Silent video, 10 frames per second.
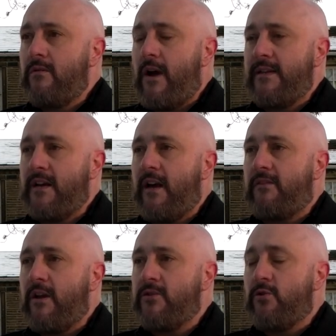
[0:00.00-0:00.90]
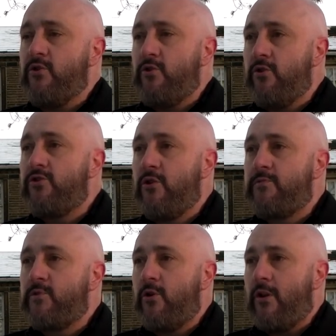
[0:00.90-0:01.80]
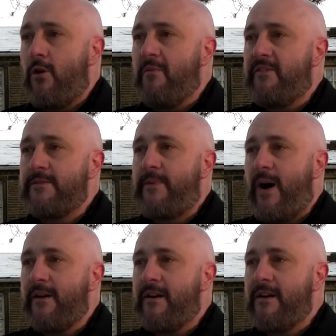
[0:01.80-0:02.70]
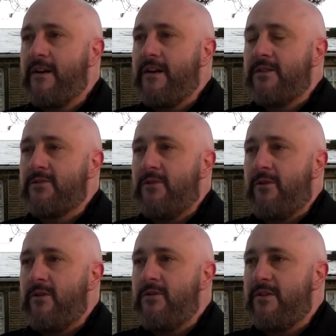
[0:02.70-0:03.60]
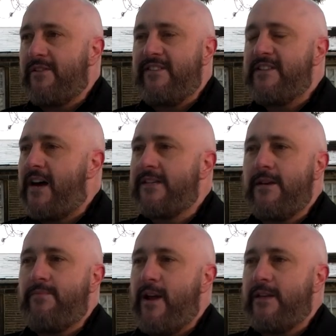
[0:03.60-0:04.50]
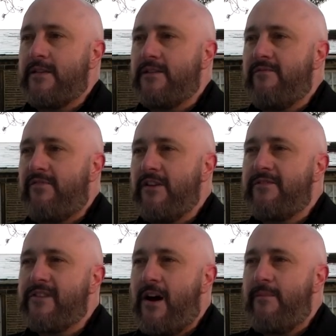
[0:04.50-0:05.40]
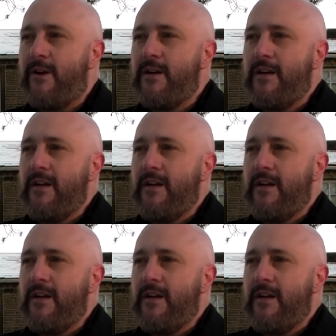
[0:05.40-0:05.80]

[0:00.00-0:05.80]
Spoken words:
has his own YouTube show along with his partner, so who's a fantastic presence in front of camera.